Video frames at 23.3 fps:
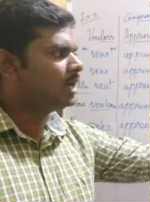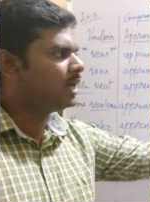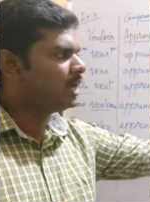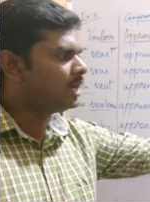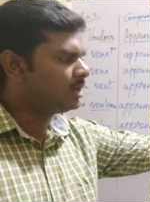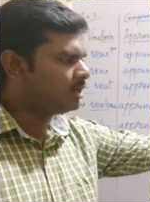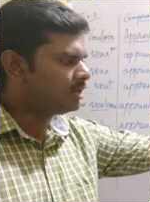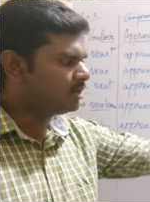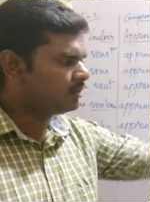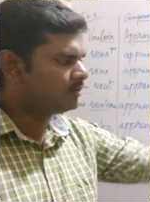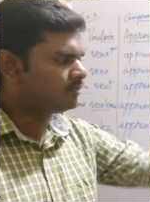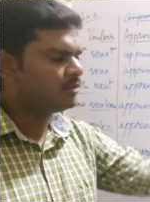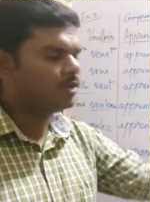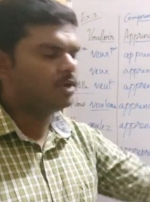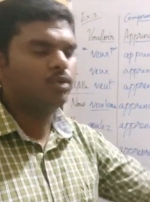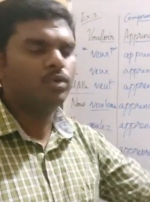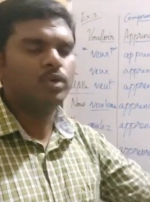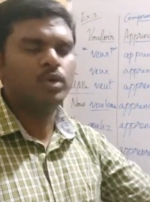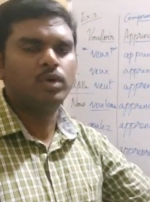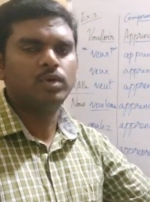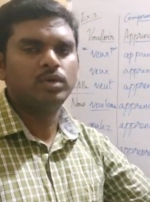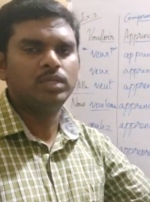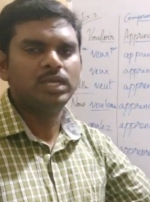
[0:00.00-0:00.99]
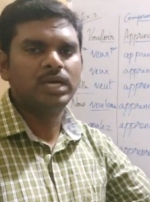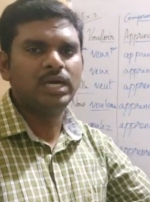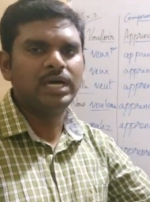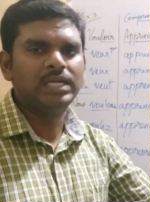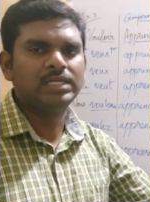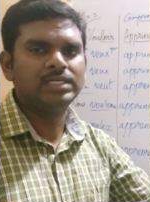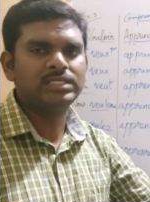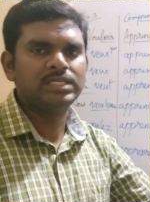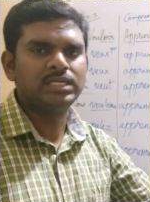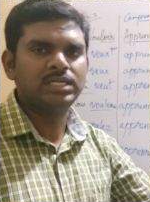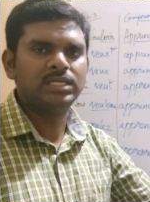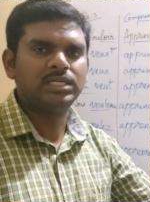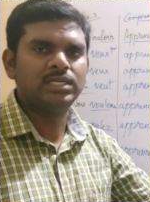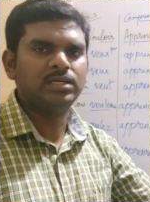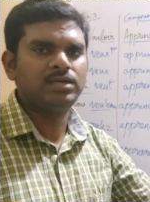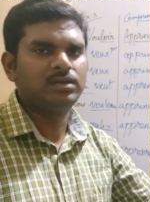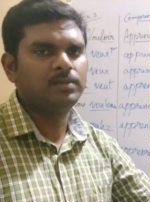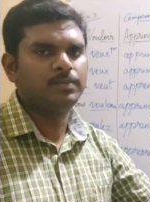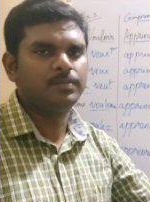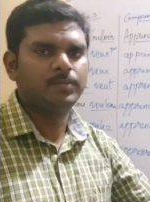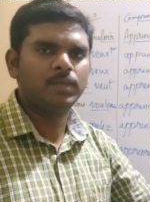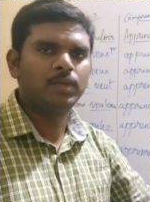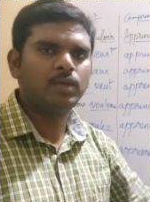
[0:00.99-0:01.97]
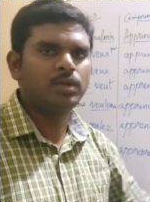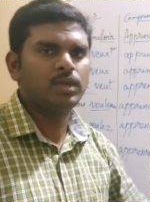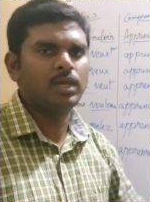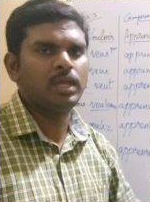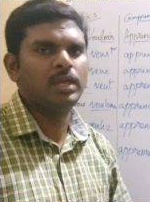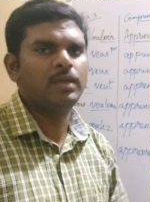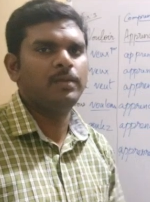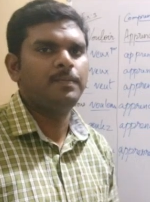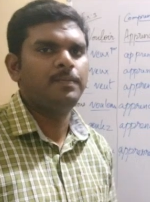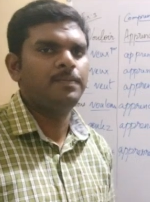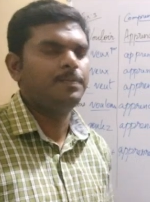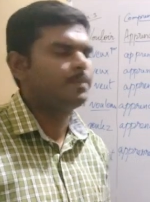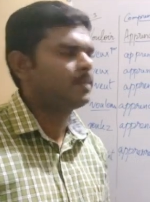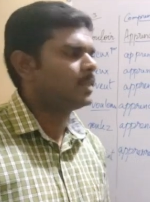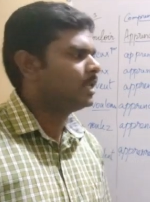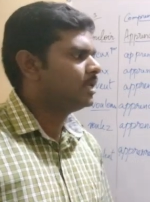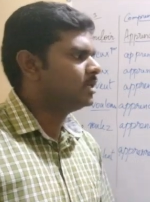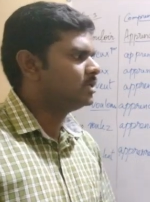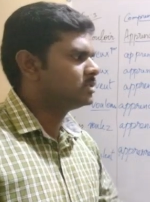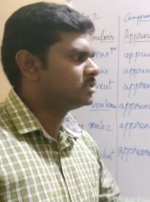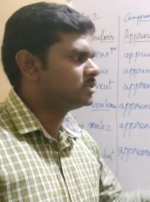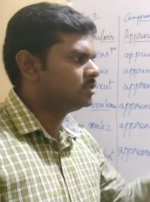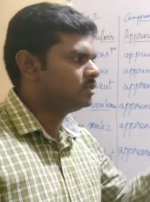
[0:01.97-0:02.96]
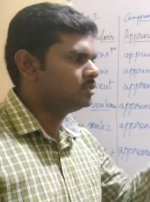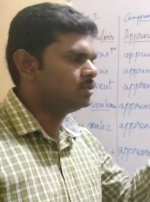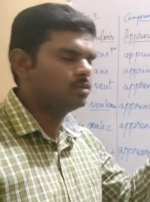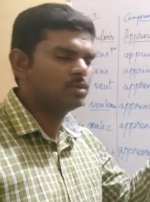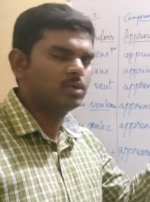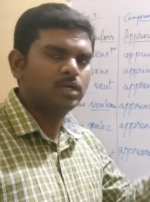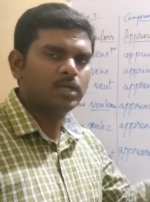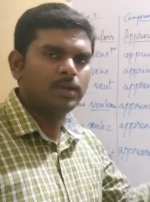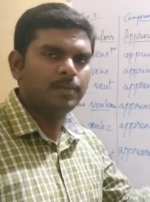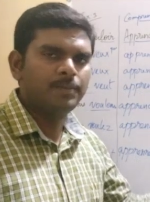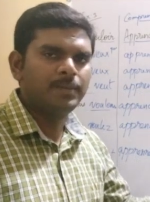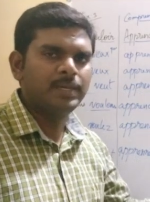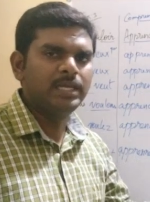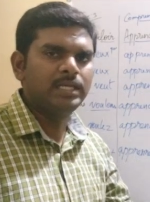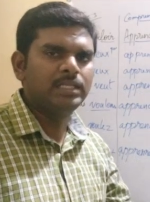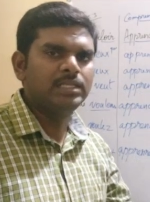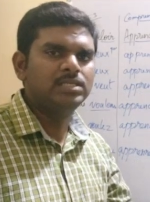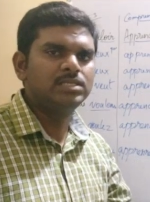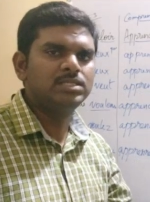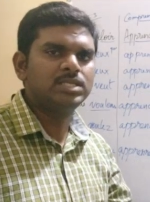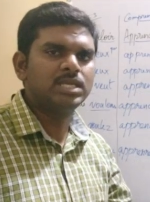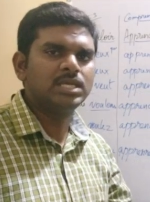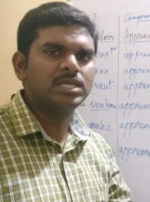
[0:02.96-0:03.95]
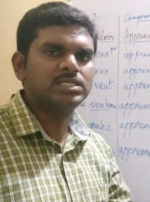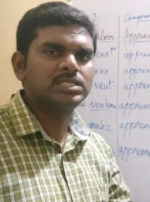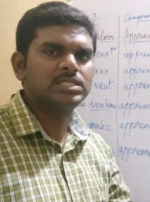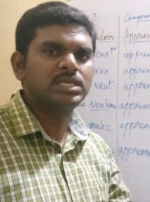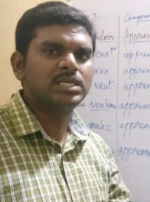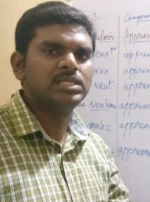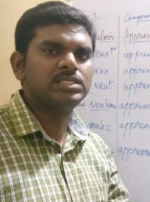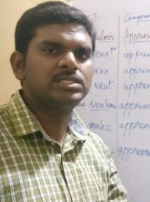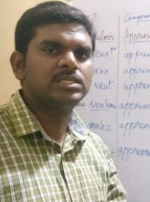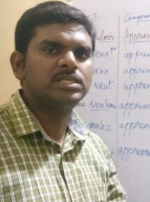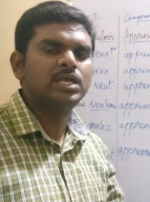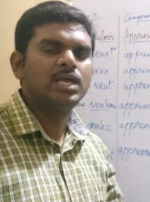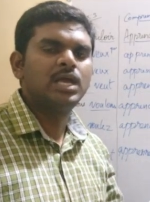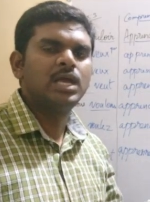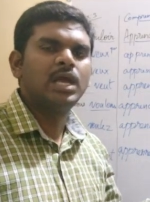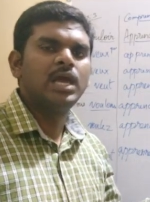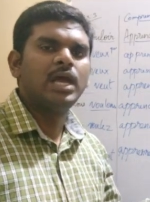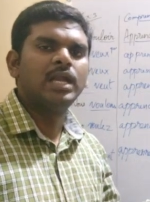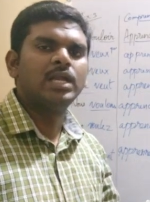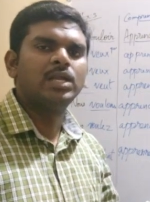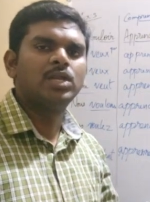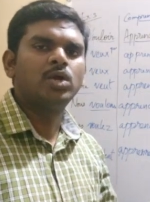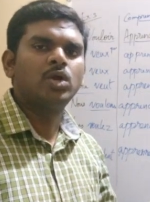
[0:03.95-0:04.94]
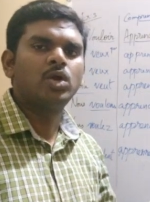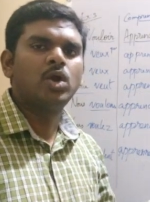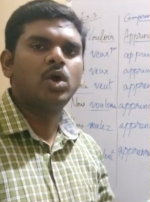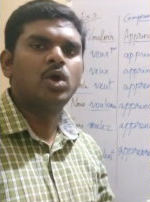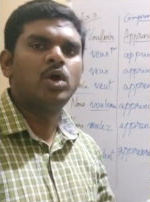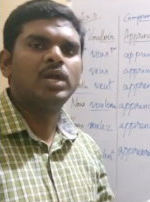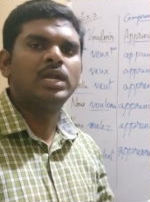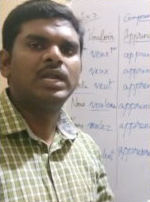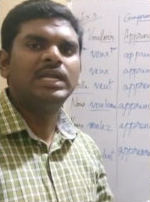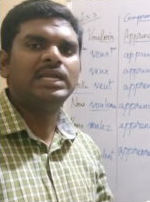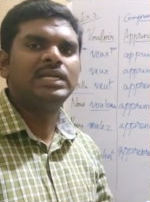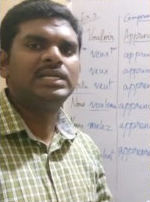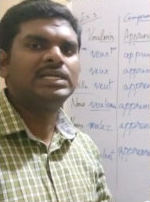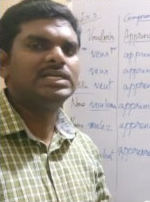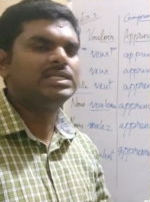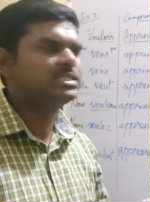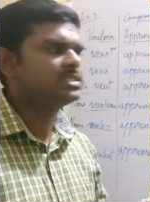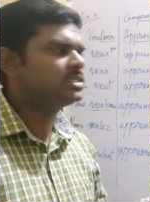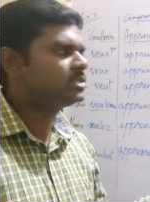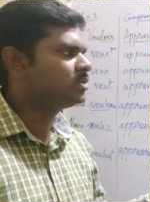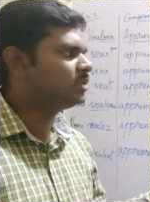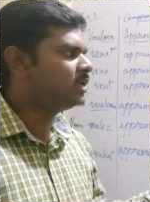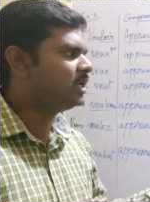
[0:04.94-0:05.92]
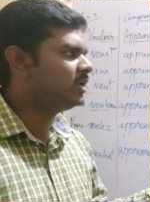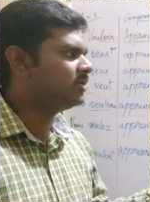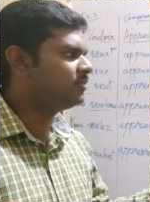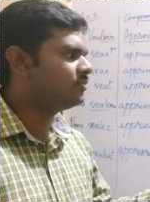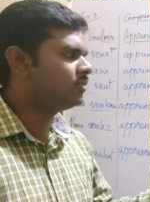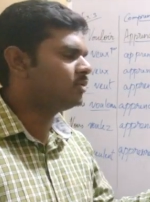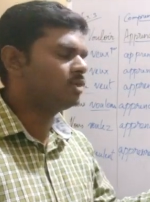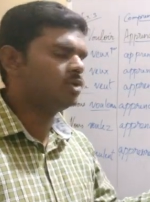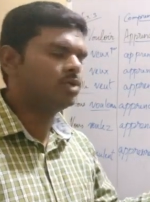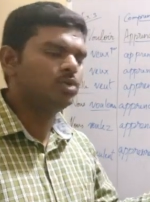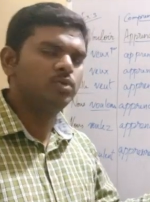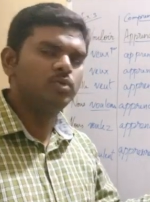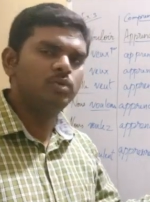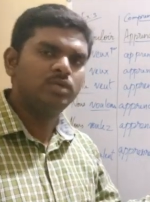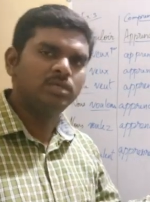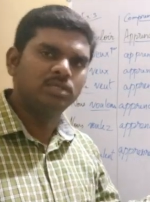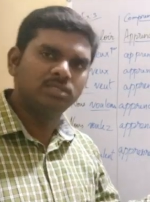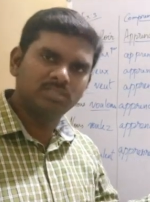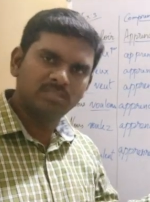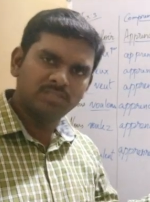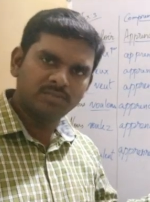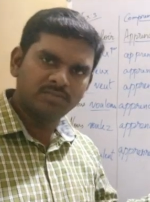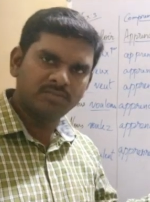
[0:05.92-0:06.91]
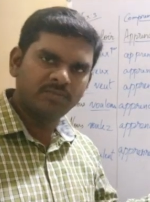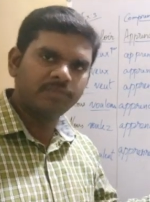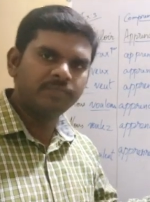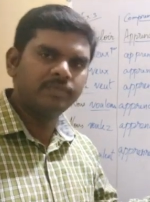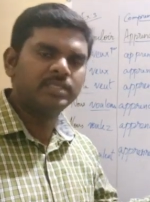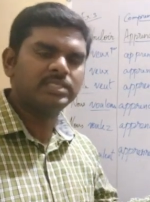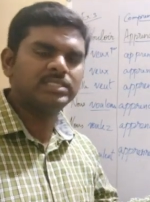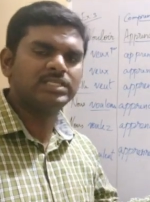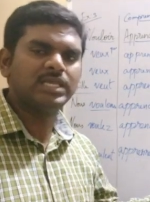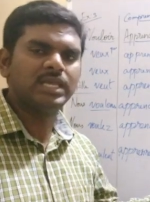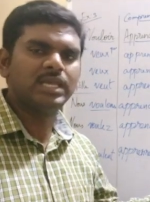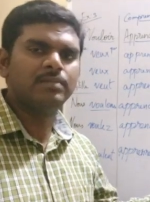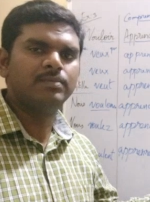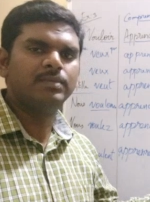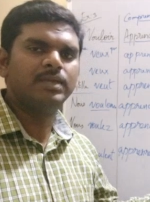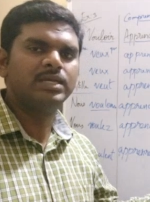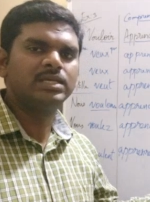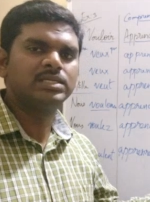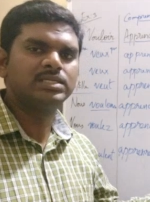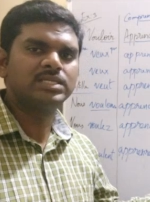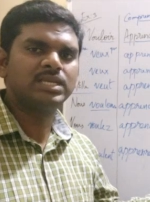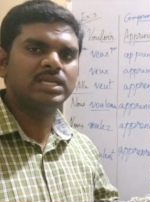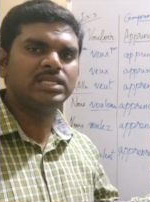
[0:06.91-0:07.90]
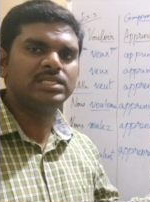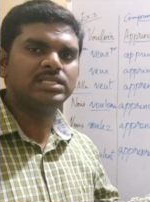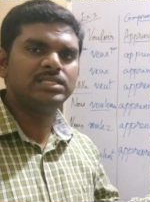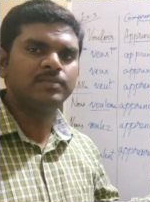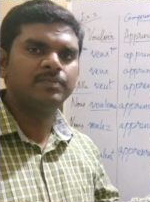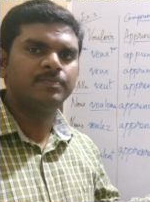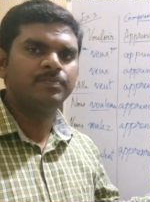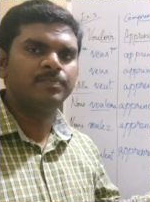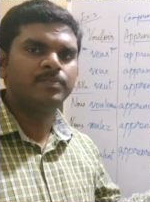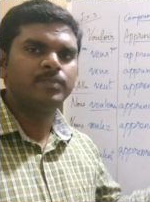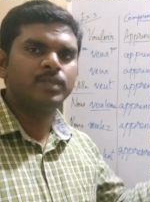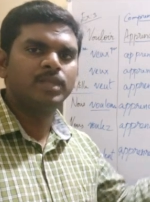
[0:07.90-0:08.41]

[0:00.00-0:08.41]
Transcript: and found out the answer here. Okay. So complete this exercise, and your online test today for you is from the same exercise.